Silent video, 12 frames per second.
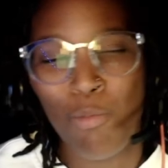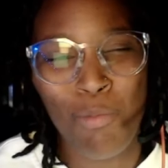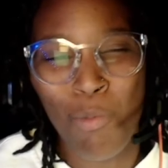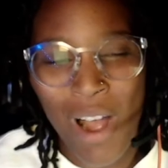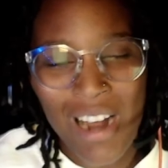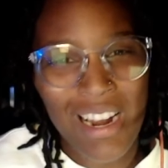
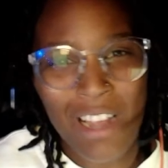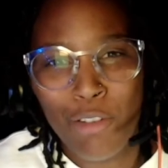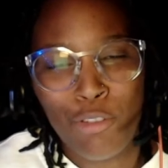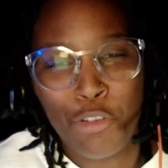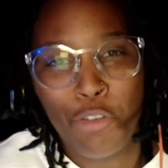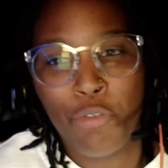Why not
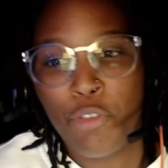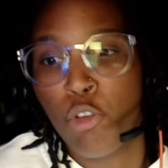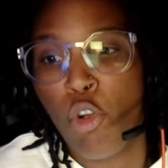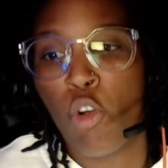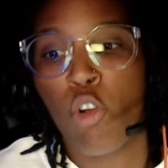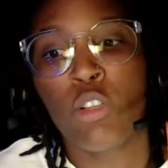use you
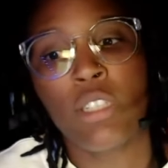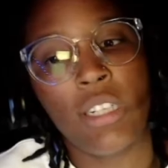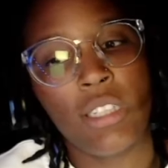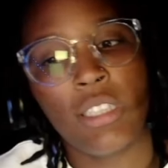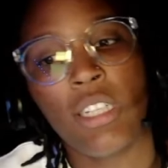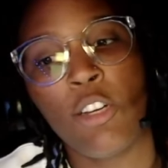gonna go to the
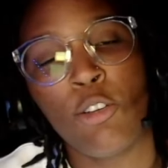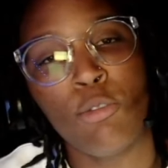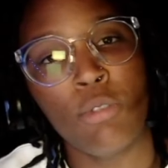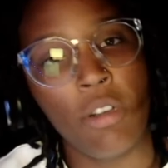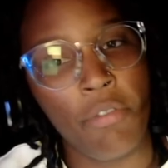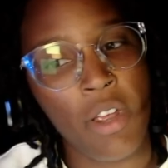center
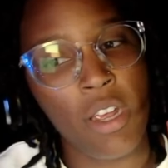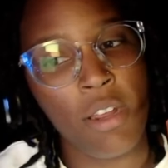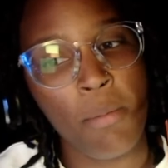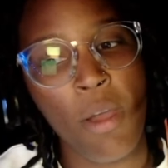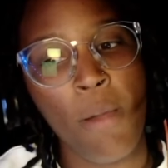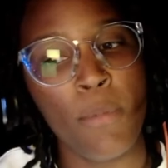using a fake
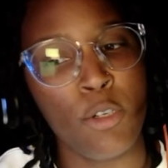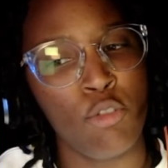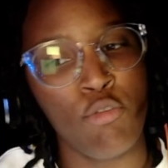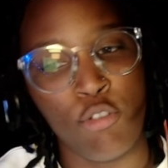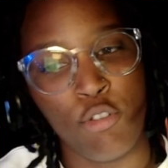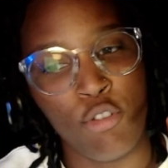email, but you
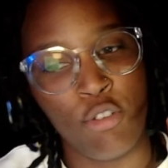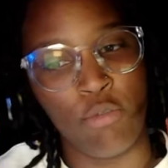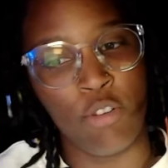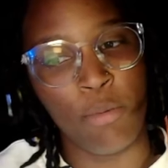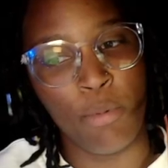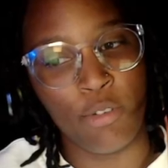gonna use your
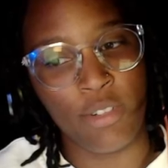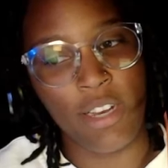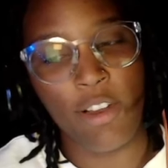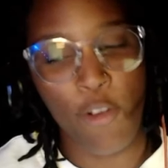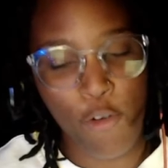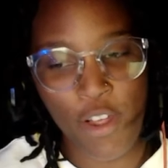real birthday?
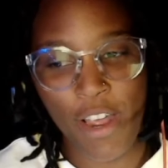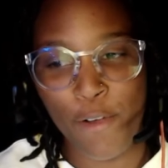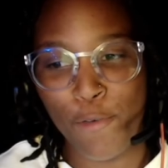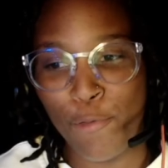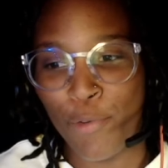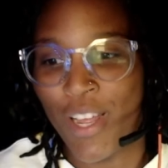Okay,
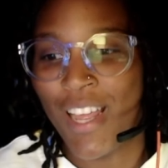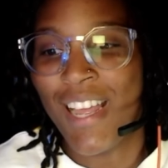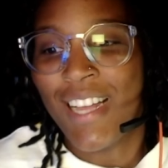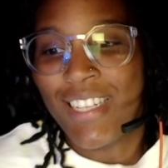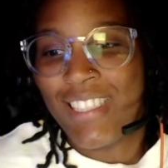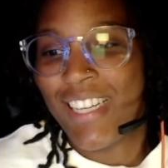cool.
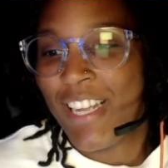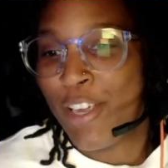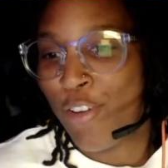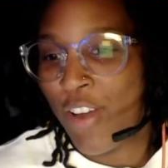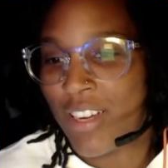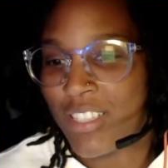Then he
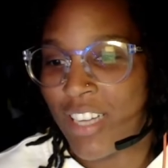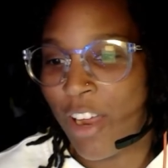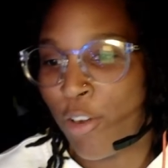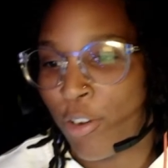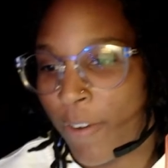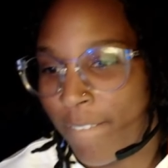cashed
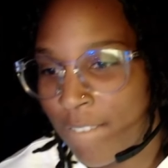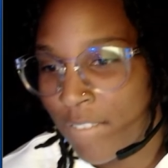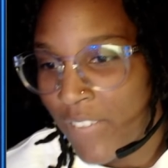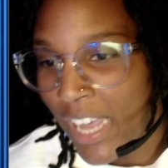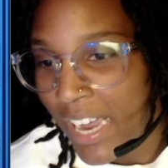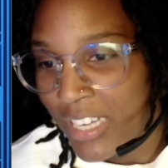out
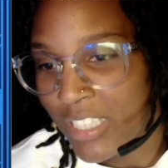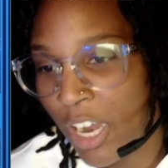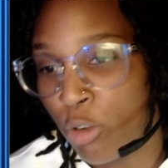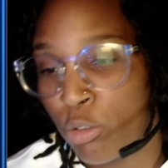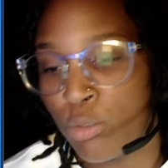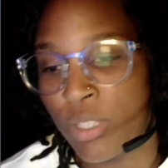
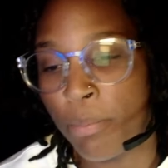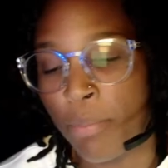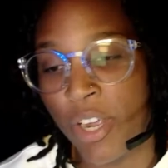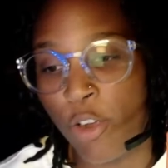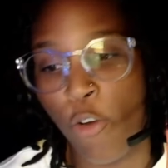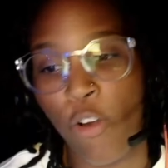using
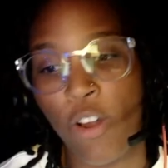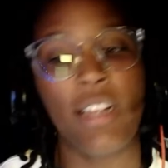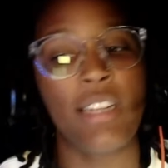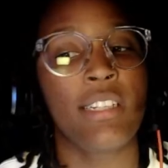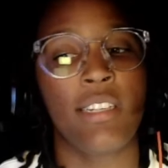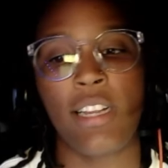Bitcoin
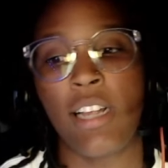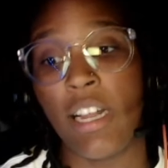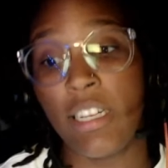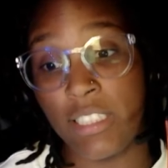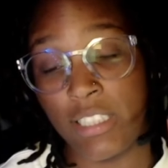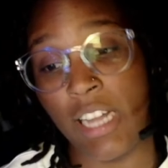
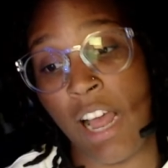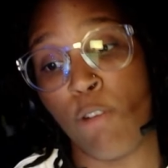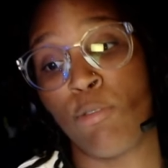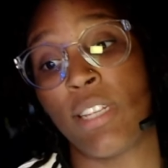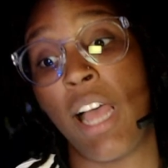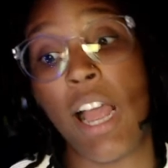account
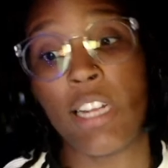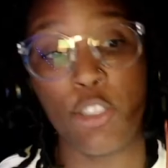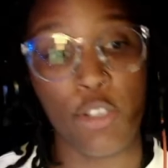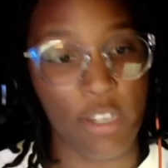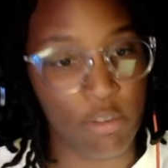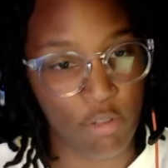tied to
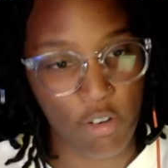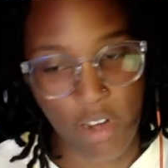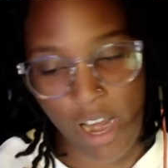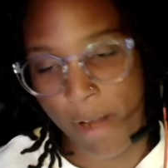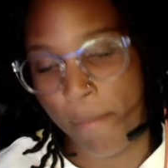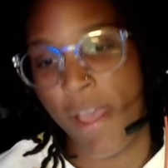his real
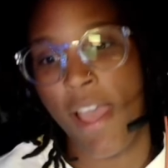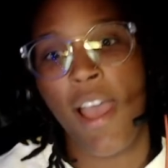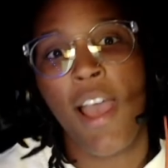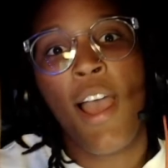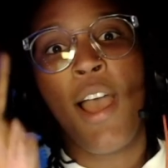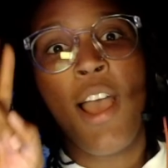name.
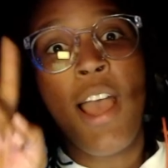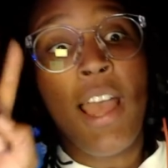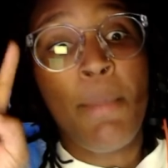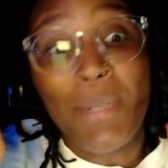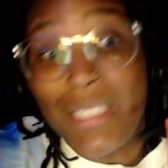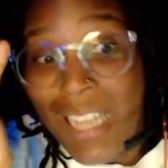
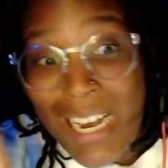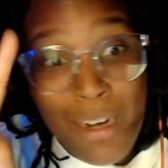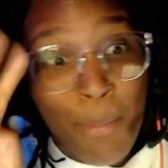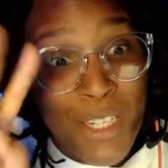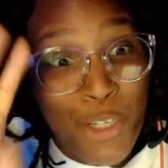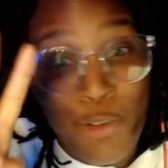Mistake
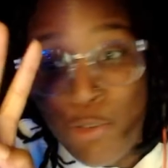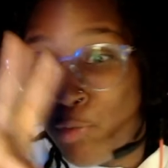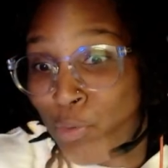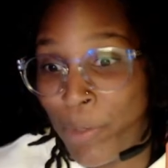number two.